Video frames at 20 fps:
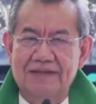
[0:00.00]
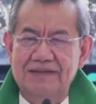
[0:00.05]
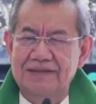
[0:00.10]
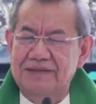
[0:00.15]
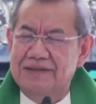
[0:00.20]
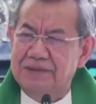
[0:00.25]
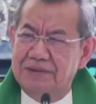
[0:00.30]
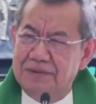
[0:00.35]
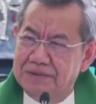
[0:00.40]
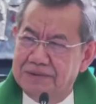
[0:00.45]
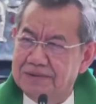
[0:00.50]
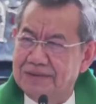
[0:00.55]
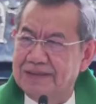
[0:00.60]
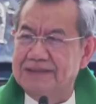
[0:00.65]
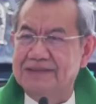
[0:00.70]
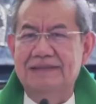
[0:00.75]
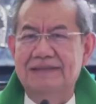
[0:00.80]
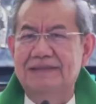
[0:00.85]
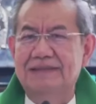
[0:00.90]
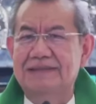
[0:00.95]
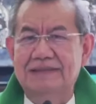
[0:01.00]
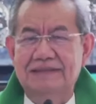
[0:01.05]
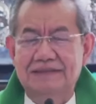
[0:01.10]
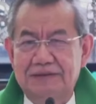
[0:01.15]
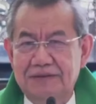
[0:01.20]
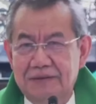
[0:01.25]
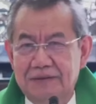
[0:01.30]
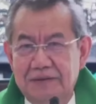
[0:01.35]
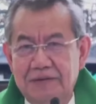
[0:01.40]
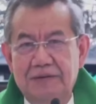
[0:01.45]
siguro kasi they
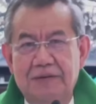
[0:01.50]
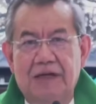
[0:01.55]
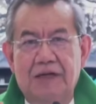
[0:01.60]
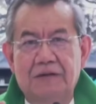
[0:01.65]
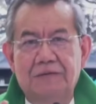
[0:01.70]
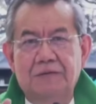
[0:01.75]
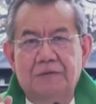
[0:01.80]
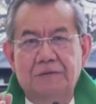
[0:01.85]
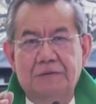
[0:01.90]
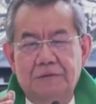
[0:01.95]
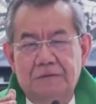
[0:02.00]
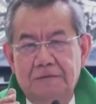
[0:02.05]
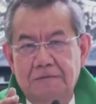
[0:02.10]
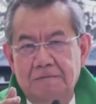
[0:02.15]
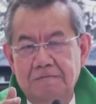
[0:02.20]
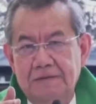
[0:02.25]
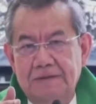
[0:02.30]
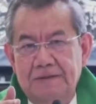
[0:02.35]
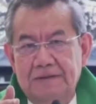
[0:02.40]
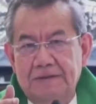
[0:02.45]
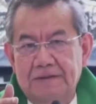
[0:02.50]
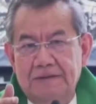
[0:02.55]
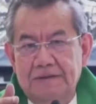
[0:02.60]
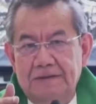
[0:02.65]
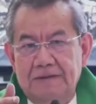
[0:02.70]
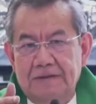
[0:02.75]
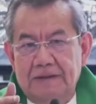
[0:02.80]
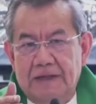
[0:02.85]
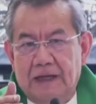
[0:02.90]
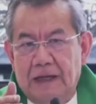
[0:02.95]
didn't know how to
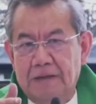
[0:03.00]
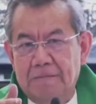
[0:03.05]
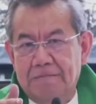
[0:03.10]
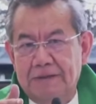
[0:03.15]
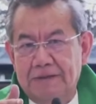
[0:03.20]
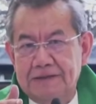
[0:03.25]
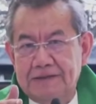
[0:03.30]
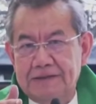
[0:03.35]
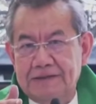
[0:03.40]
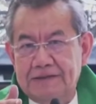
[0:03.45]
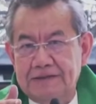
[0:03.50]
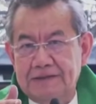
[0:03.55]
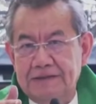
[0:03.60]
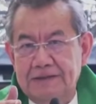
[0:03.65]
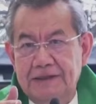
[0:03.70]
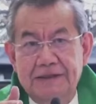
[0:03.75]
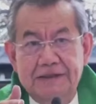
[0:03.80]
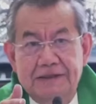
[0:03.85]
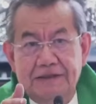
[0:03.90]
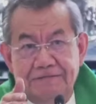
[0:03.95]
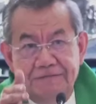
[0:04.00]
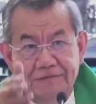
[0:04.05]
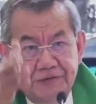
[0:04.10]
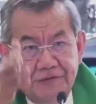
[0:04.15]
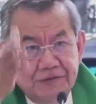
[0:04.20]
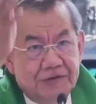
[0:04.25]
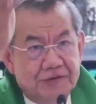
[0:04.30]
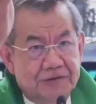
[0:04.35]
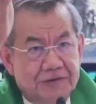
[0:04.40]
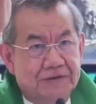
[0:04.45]
help us in the
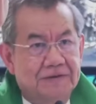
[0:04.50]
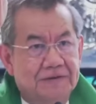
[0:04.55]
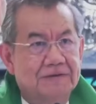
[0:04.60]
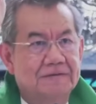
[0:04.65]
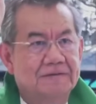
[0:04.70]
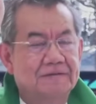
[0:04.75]
future.